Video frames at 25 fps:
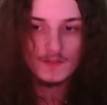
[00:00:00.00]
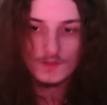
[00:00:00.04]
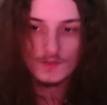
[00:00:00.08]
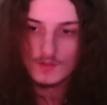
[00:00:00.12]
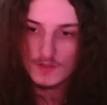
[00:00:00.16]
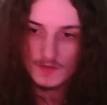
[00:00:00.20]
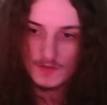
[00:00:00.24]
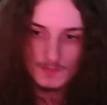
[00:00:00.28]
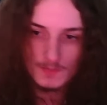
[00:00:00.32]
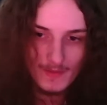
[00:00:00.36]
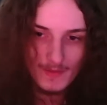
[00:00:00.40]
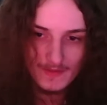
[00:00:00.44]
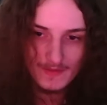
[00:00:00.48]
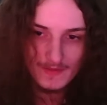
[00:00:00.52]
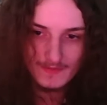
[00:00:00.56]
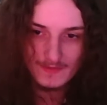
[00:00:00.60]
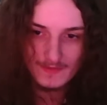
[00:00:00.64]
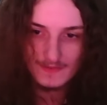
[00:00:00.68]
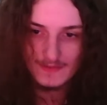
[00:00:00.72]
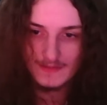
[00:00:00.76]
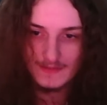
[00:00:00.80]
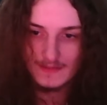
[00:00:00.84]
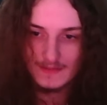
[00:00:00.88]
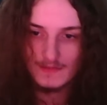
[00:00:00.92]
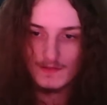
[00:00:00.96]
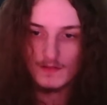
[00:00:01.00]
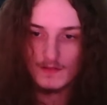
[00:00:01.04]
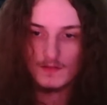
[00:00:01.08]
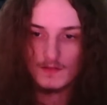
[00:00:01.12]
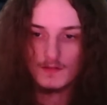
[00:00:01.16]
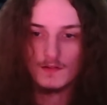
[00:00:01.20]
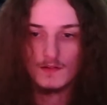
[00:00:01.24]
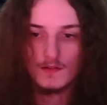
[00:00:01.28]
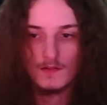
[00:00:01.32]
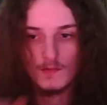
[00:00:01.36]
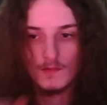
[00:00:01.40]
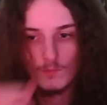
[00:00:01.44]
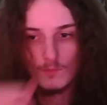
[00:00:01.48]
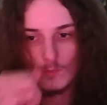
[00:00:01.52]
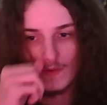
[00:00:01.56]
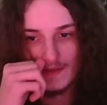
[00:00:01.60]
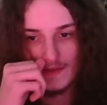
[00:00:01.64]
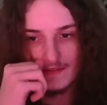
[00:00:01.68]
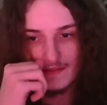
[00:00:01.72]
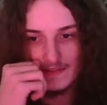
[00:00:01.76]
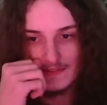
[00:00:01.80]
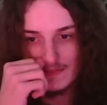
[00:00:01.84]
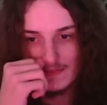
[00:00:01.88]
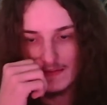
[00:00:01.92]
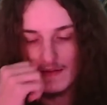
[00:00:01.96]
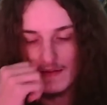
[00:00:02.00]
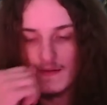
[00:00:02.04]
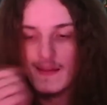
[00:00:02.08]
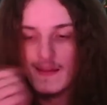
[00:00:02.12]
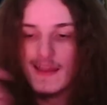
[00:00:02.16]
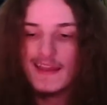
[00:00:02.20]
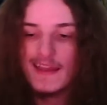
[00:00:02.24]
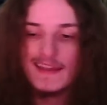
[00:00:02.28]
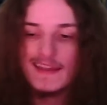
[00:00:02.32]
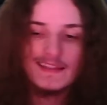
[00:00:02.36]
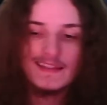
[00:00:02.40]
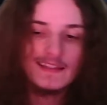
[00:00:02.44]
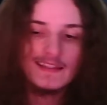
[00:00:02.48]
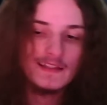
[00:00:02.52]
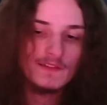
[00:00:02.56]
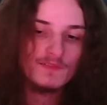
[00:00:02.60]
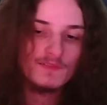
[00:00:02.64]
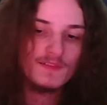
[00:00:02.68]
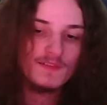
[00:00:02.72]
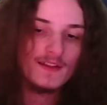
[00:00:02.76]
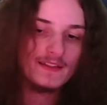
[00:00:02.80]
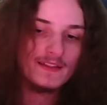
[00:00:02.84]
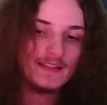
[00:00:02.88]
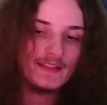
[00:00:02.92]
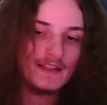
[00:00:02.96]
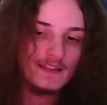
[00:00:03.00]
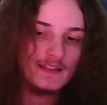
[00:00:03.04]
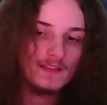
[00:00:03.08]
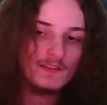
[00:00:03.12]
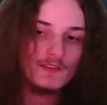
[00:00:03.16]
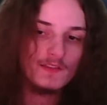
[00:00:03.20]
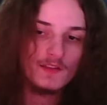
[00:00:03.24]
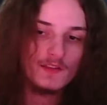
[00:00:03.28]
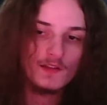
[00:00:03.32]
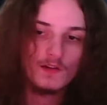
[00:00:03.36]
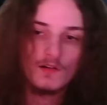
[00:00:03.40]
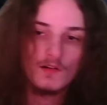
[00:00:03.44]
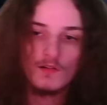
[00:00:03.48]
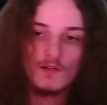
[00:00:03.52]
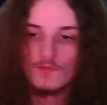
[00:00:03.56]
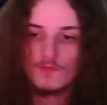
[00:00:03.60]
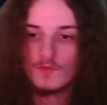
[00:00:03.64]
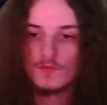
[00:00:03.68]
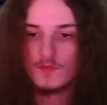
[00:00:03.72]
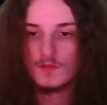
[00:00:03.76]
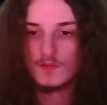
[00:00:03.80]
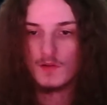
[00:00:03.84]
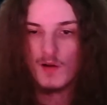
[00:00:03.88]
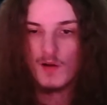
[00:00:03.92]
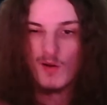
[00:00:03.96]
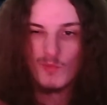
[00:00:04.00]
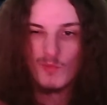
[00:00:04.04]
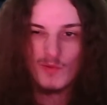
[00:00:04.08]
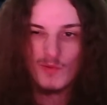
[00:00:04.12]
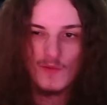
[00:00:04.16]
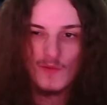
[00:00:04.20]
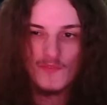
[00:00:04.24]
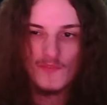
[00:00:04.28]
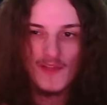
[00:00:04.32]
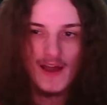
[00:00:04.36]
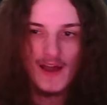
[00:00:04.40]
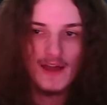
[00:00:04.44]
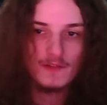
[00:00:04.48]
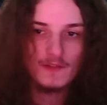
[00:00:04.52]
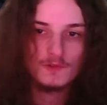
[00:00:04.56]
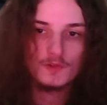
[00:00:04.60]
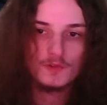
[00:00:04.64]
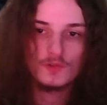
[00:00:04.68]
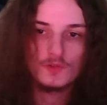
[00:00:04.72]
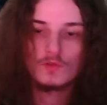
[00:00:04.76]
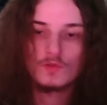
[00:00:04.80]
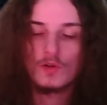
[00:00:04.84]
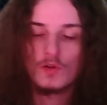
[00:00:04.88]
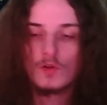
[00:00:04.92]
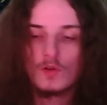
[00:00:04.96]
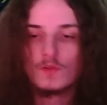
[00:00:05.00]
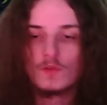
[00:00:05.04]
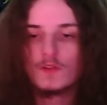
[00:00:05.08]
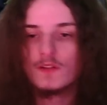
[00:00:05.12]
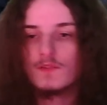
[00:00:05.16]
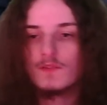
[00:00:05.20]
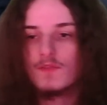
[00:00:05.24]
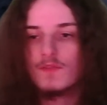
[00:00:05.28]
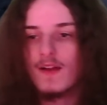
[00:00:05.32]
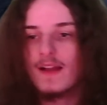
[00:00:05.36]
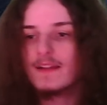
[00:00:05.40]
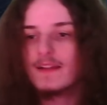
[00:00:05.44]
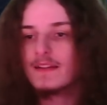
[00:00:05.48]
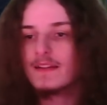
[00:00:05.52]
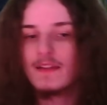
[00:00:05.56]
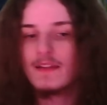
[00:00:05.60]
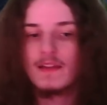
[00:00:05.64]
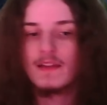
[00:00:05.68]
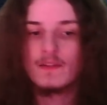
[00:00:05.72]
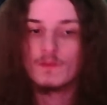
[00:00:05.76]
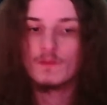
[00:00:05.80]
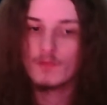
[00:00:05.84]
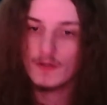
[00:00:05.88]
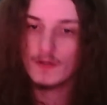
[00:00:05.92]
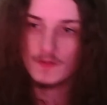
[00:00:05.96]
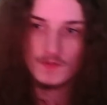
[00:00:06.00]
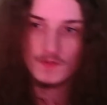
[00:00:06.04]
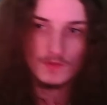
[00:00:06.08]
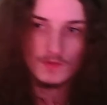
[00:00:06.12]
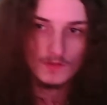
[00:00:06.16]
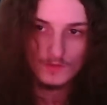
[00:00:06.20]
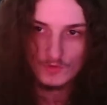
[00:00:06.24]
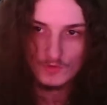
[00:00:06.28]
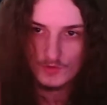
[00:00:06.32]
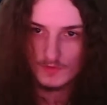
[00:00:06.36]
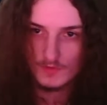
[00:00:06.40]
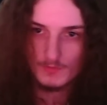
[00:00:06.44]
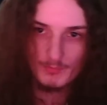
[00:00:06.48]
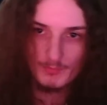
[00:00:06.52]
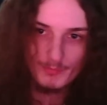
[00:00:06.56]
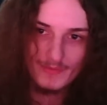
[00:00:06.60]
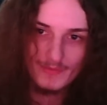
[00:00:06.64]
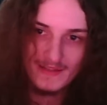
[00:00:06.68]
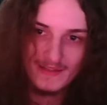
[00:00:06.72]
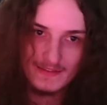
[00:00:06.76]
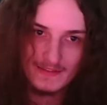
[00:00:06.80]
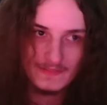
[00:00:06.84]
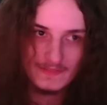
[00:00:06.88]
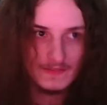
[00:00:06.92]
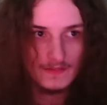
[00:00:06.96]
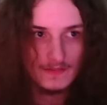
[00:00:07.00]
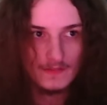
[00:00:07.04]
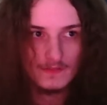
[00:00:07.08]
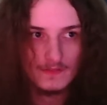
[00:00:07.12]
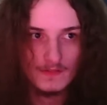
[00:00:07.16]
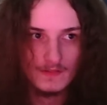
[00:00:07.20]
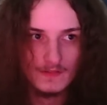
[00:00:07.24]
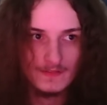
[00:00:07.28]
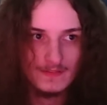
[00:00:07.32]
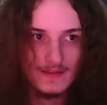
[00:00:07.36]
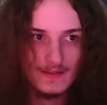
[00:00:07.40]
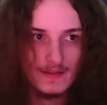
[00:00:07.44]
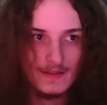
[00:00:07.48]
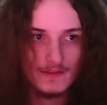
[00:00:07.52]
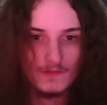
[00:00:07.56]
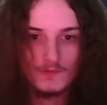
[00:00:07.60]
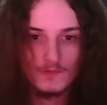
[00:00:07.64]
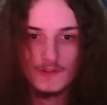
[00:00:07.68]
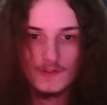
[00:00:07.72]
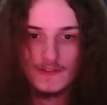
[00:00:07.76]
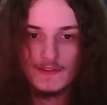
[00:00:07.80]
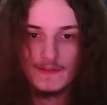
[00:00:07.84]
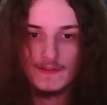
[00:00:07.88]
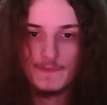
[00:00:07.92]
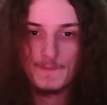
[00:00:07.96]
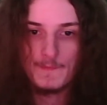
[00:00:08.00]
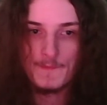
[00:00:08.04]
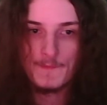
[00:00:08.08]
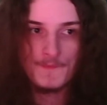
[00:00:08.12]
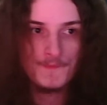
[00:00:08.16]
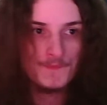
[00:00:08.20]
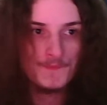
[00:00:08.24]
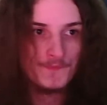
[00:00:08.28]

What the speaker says: It just makes it the way easier. Healing effect, anything of around 100 is totally fine, and then the rest you can just blast into attack really.